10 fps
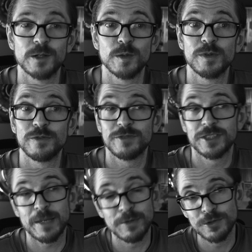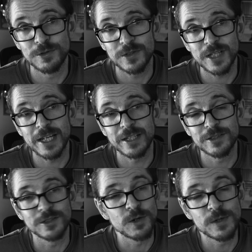group of saber-toothed
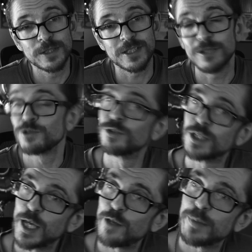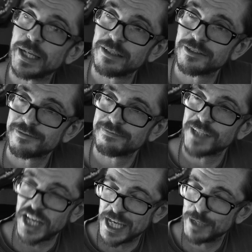tigers goes into the caveman's
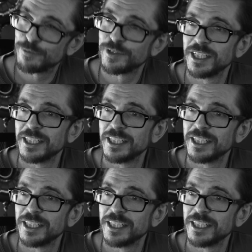cave,